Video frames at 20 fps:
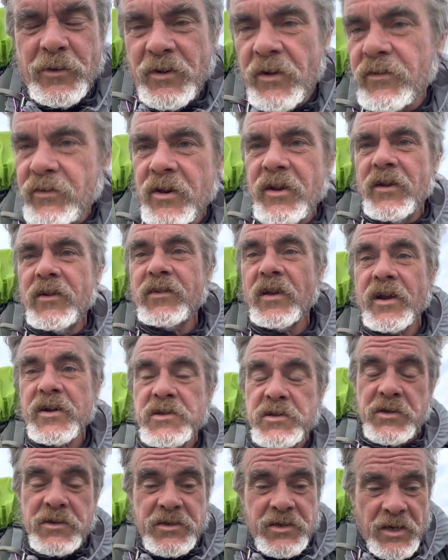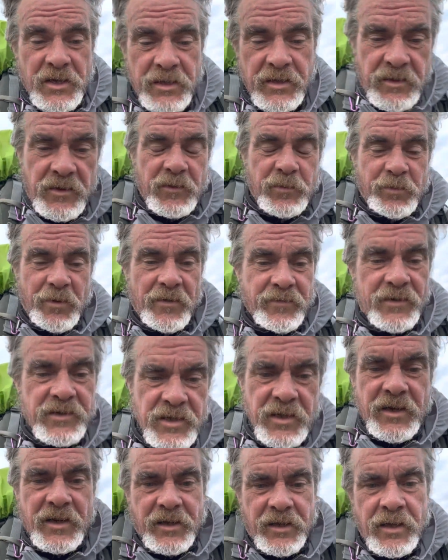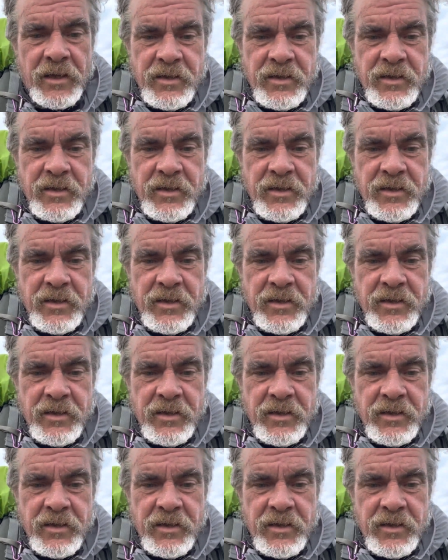isn't, it's actually Dick, his brother Dick.